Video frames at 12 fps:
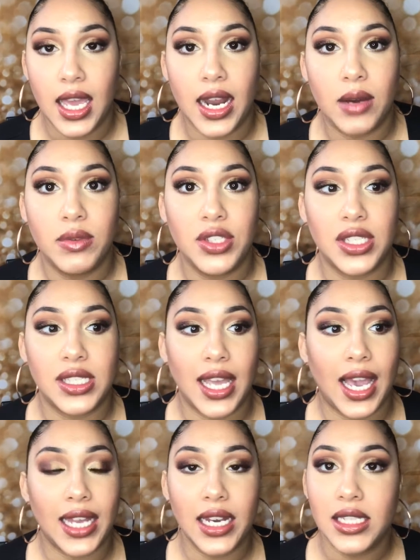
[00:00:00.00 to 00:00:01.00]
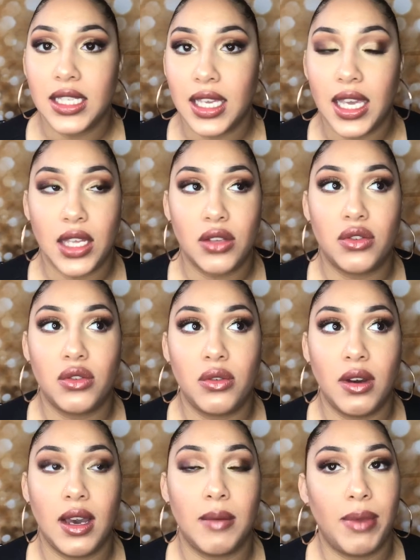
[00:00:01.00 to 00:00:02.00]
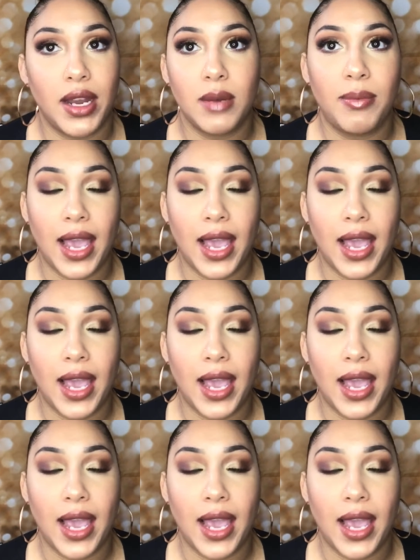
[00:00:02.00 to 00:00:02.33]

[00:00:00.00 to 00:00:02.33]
and I was just like, I need to get into a better